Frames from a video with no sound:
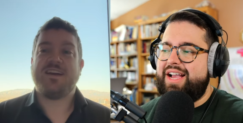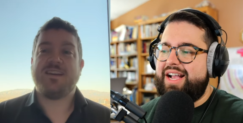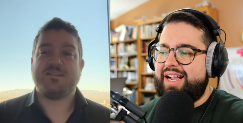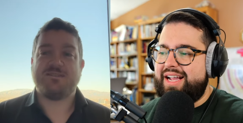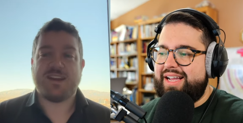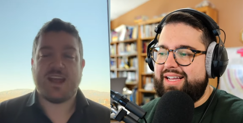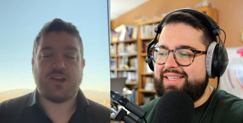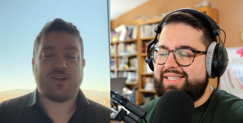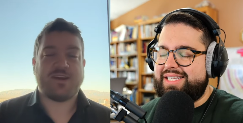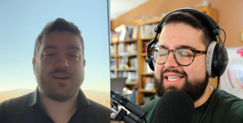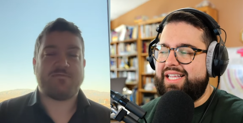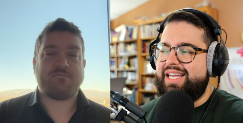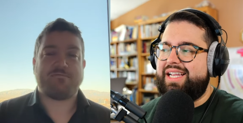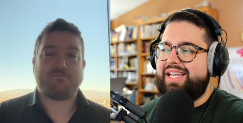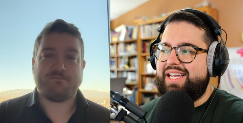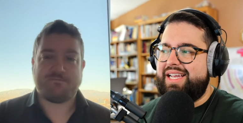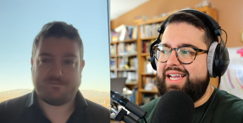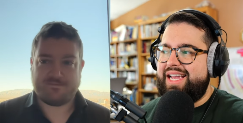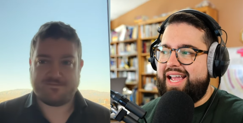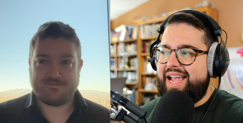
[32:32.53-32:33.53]
Speaker 1: it.
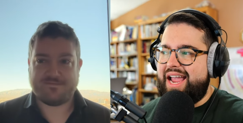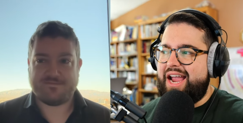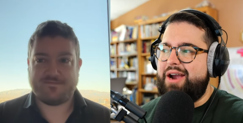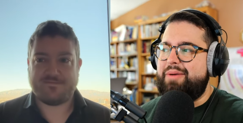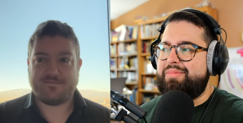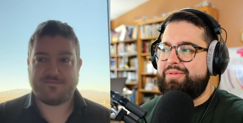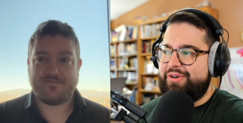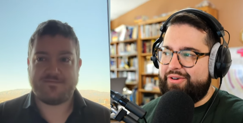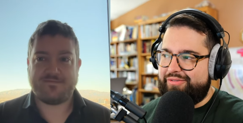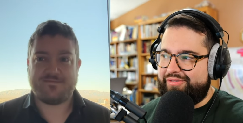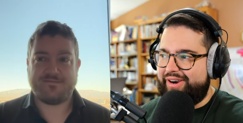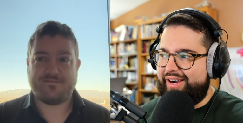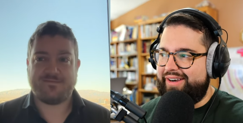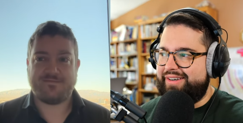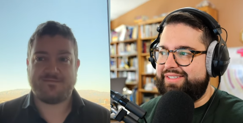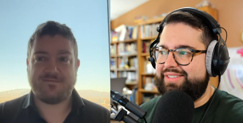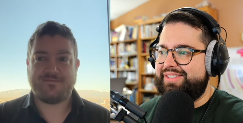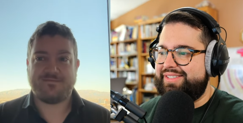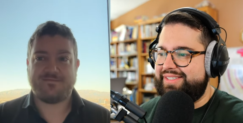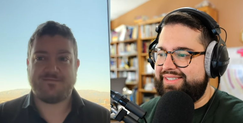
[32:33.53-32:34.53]
Slick air
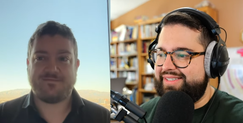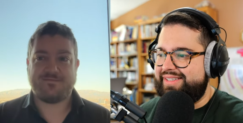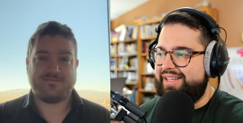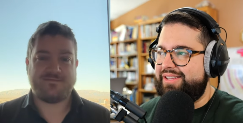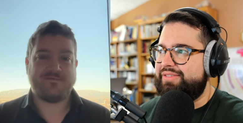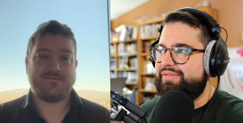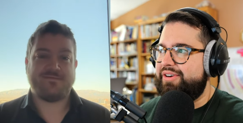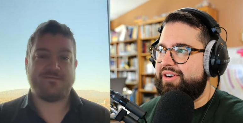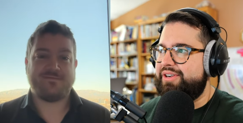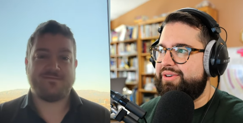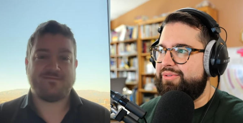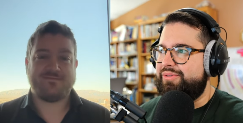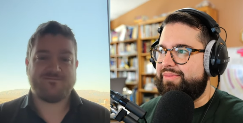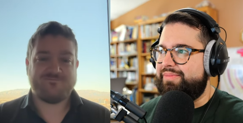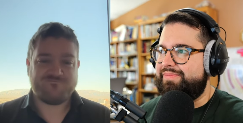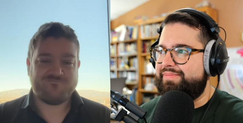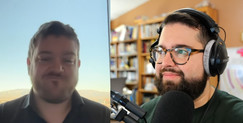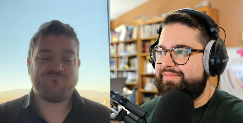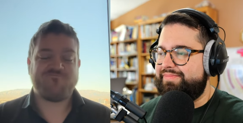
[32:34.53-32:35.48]
purifiers. They look very cool.